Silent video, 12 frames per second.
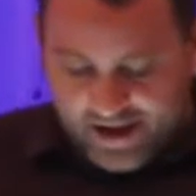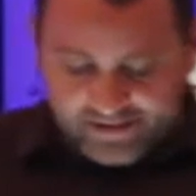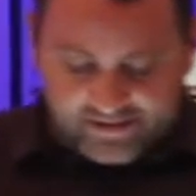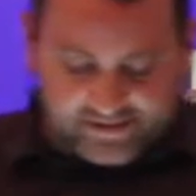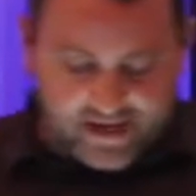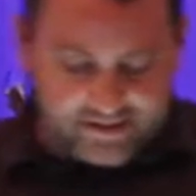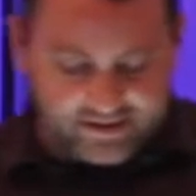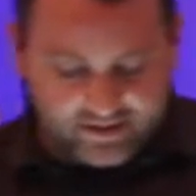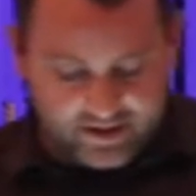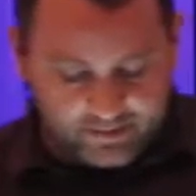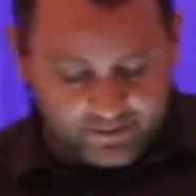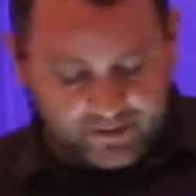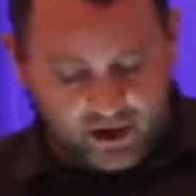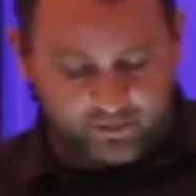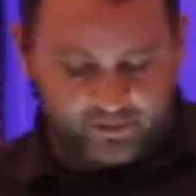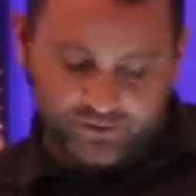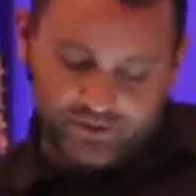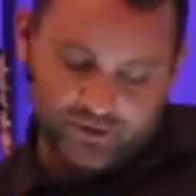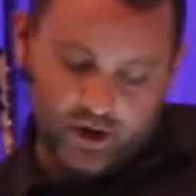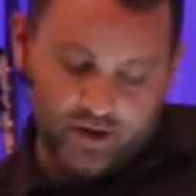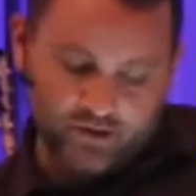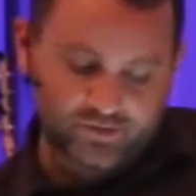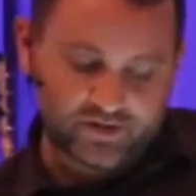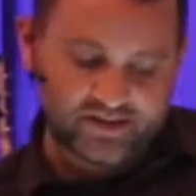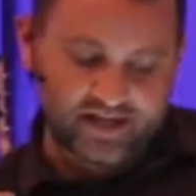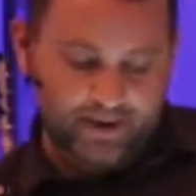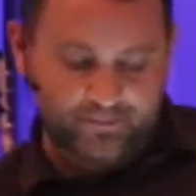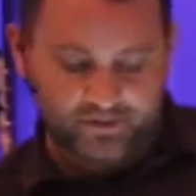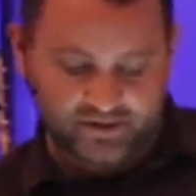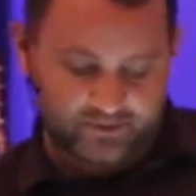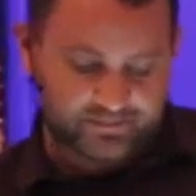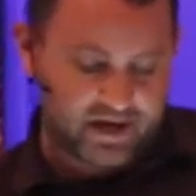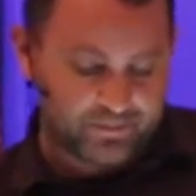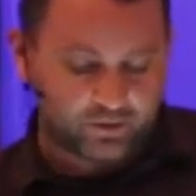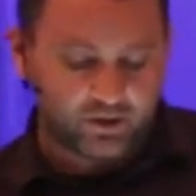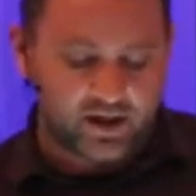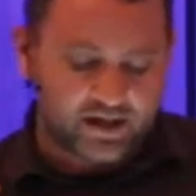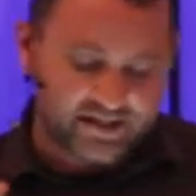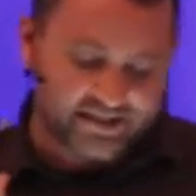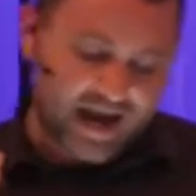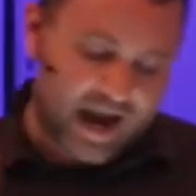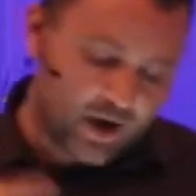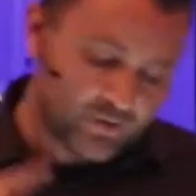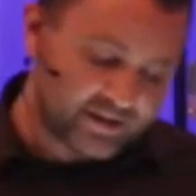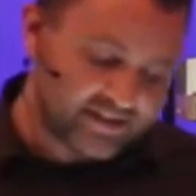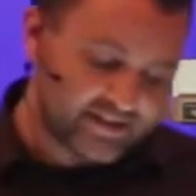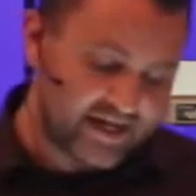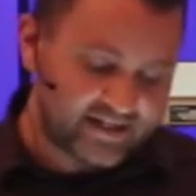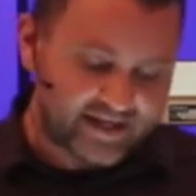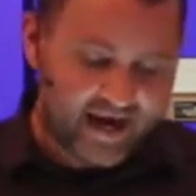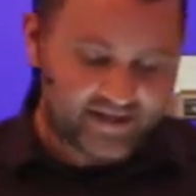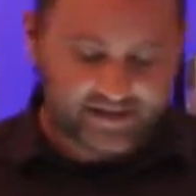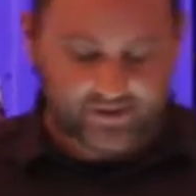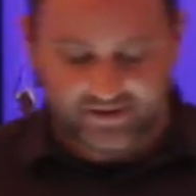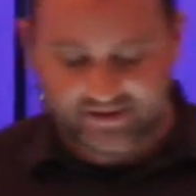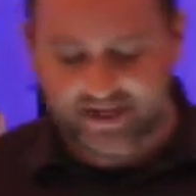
and said to them in parables. So, he's talking to his disciples and the people. He says, How can Satan cast out